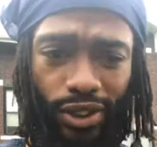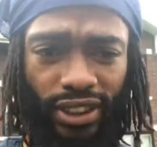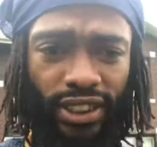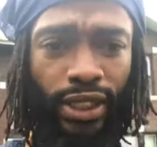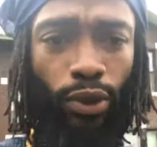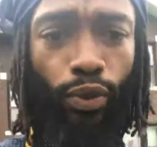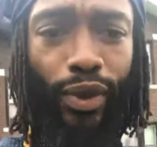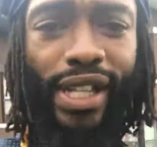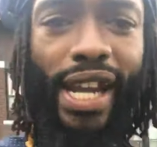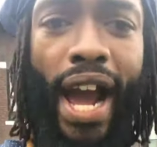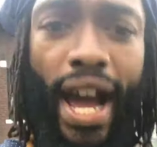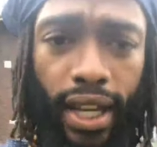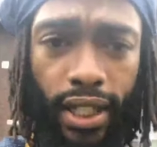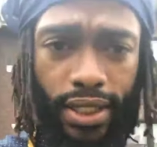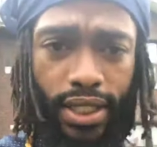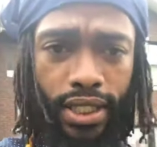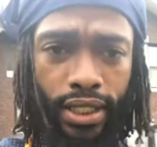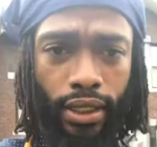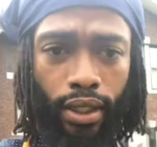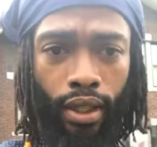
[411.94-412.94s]
see
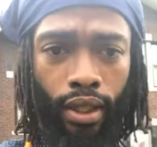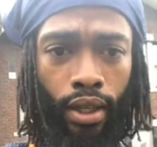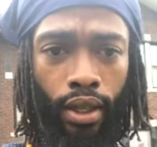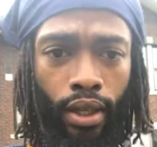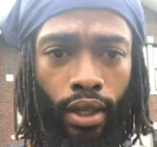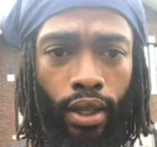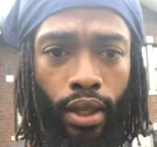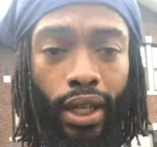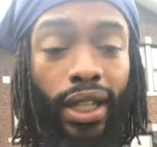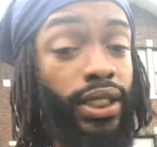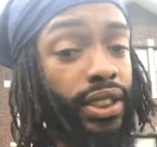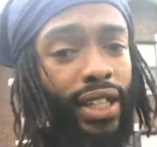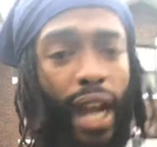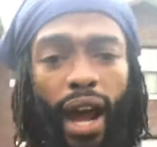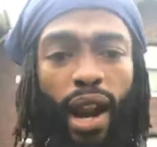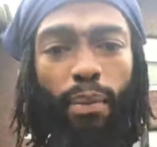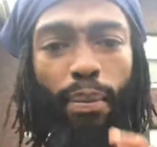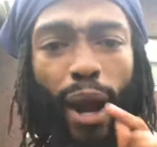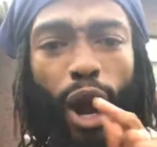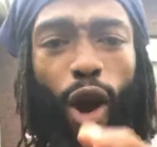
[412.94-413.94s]
reality. It's not
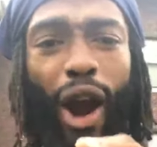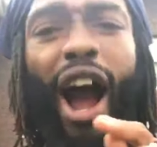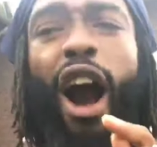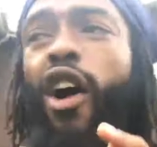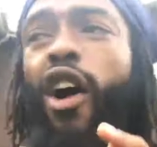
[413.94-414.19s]
about how